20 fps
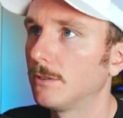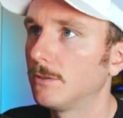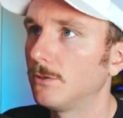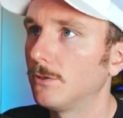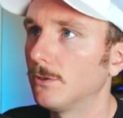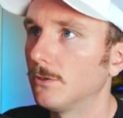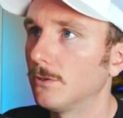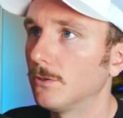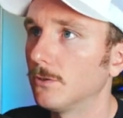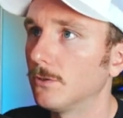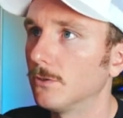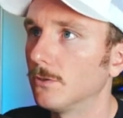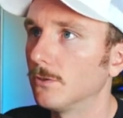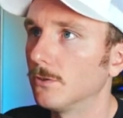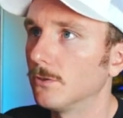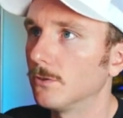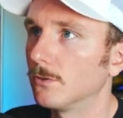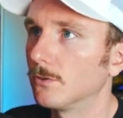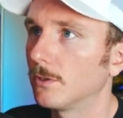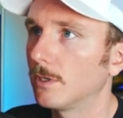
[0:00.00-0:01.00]

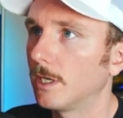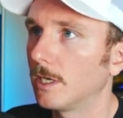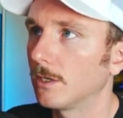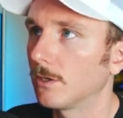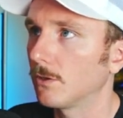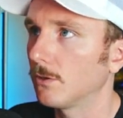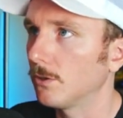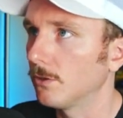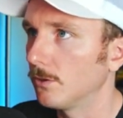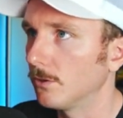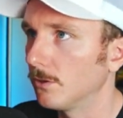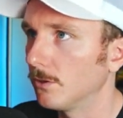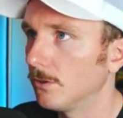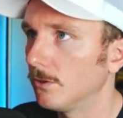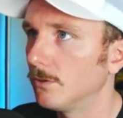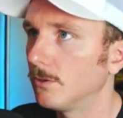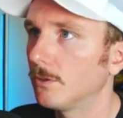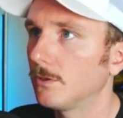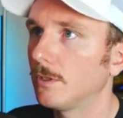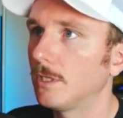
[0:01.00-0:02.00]
to
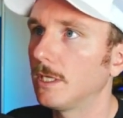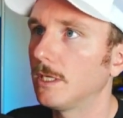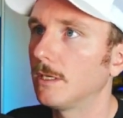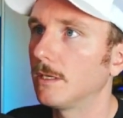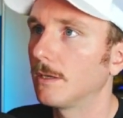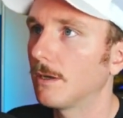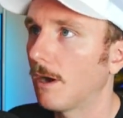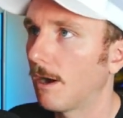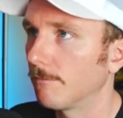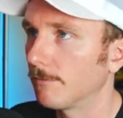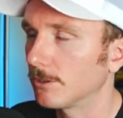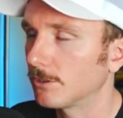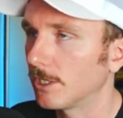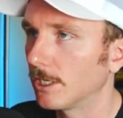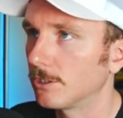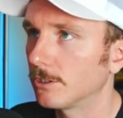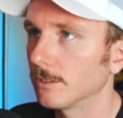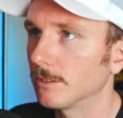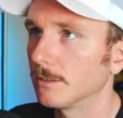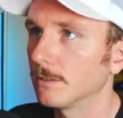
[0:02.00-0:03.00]
include the
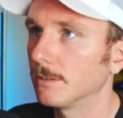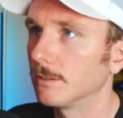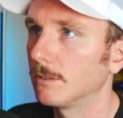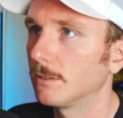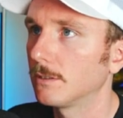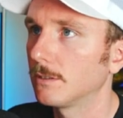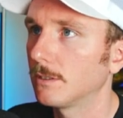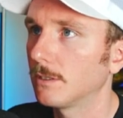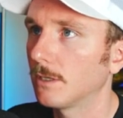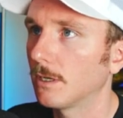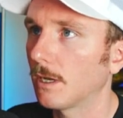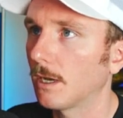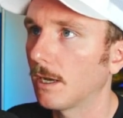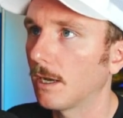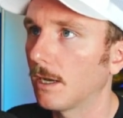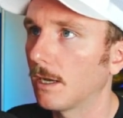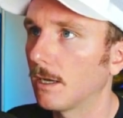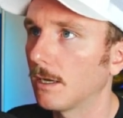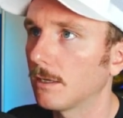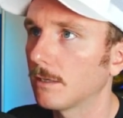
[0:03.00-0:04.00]
conversation
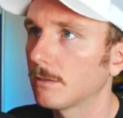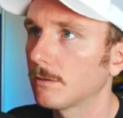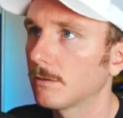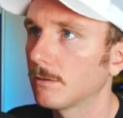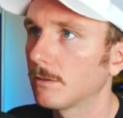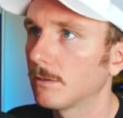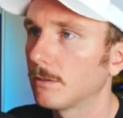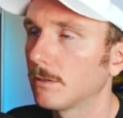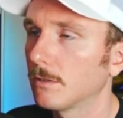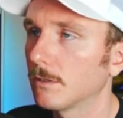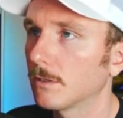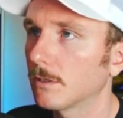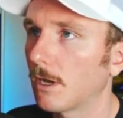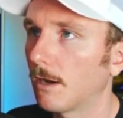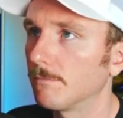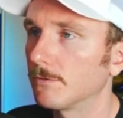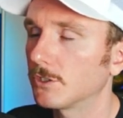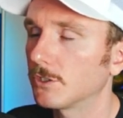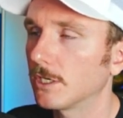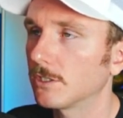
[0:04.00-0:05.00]

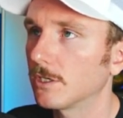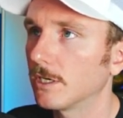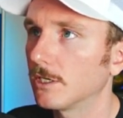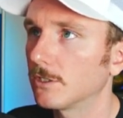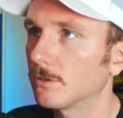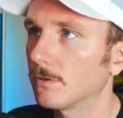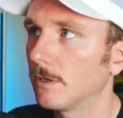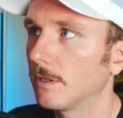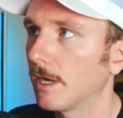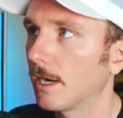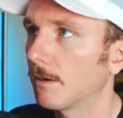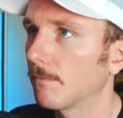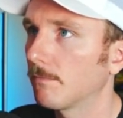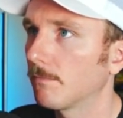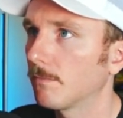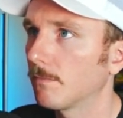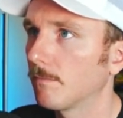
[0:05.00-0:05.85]
history there.